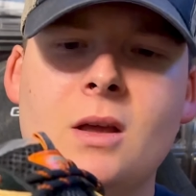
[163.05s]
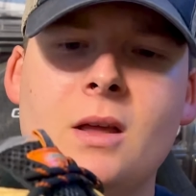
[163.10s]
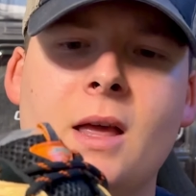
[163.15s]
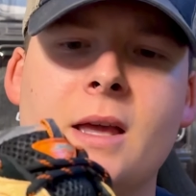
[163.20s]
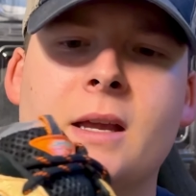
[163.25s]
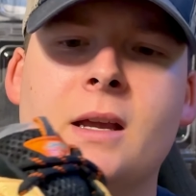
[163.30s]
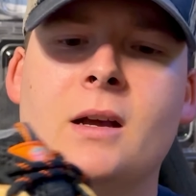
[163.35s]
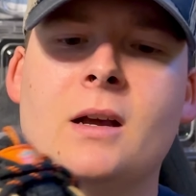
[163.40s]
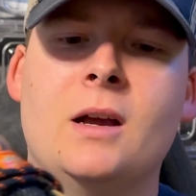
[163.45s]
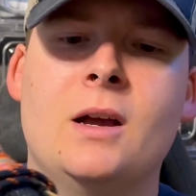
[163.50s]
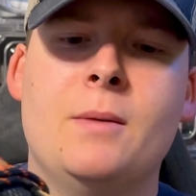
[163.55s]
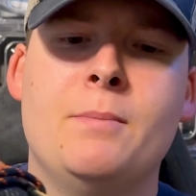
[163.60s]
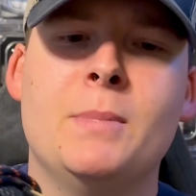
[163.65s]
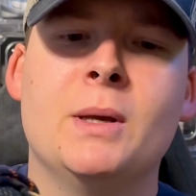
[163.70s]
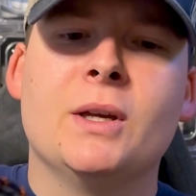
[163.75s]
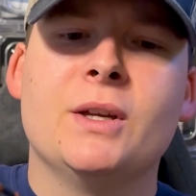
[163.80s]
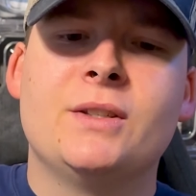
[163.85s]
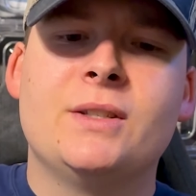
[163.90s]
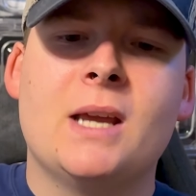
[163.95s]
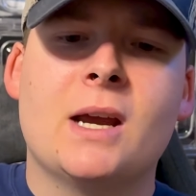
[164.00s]
like a
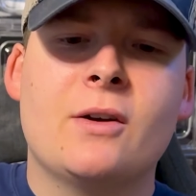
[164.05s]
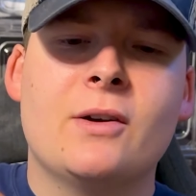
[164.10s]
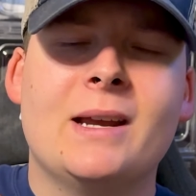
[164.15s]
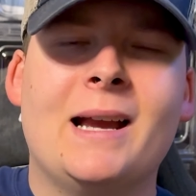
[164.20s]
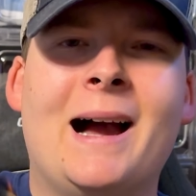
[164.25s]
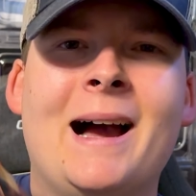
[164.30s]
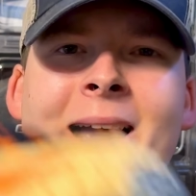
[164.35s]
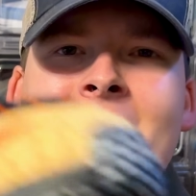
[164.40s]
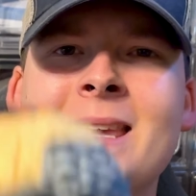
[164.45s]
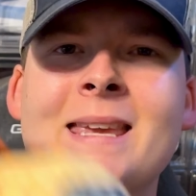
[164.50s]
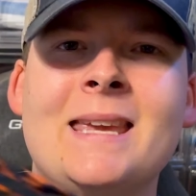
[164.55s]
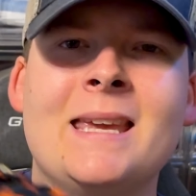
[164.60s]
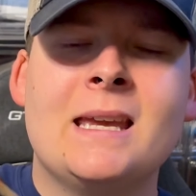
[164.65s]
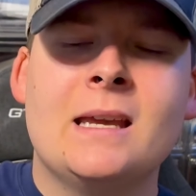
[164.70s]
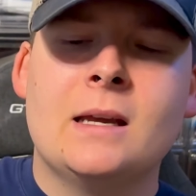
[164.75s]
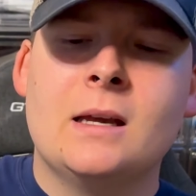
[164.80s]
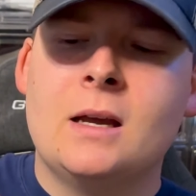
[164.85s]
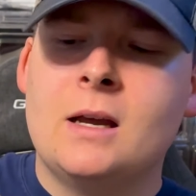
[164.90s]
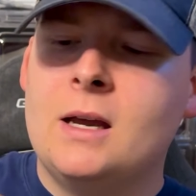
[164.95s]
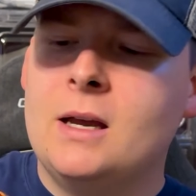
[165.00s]
military
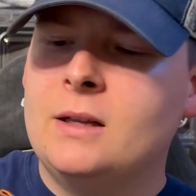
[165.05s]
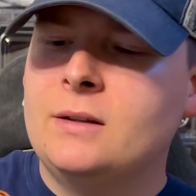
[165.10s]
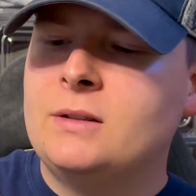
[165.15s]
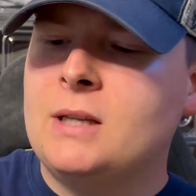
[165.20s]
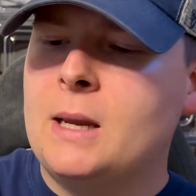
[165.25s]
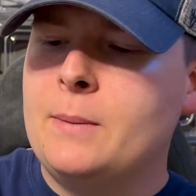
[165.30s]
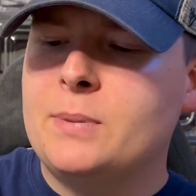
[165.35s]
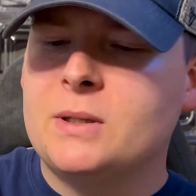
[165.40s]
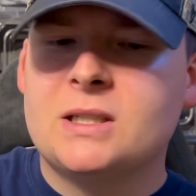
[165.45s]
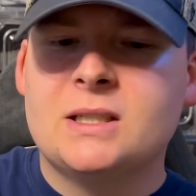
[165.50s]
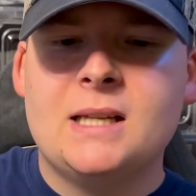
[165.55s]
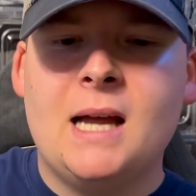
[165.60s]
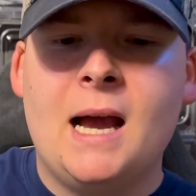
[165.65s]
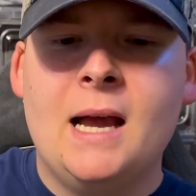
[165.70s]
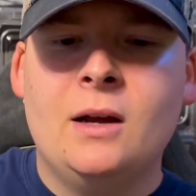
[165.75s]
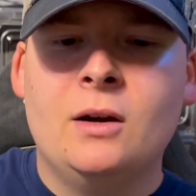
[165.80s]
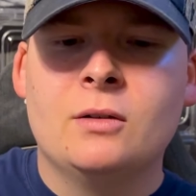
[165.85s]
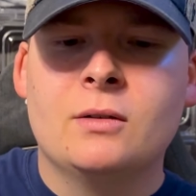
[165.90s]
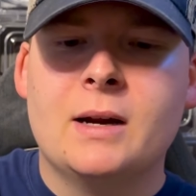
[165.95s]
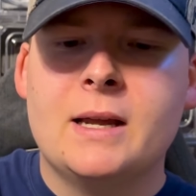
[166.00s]
hiking uh, type of
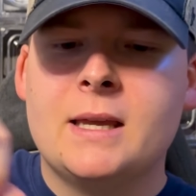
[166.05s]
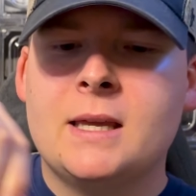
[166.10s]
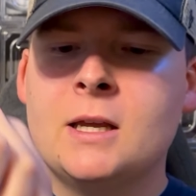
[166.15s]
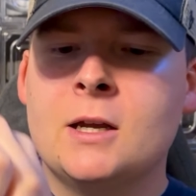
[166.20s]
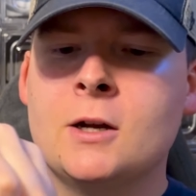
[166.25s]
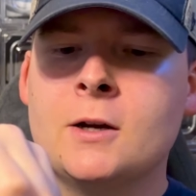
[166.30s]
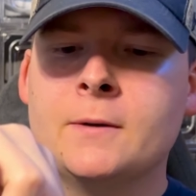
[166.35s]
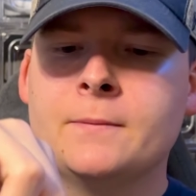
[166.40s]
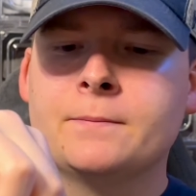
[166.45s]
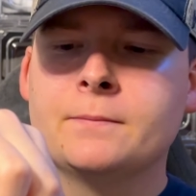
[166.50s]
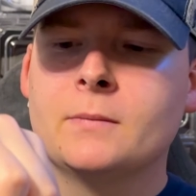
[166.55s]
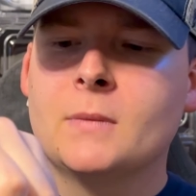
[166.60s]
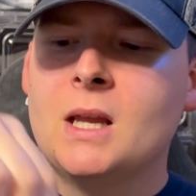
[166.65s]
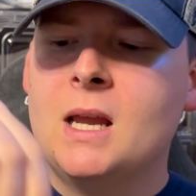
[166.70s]
style right here.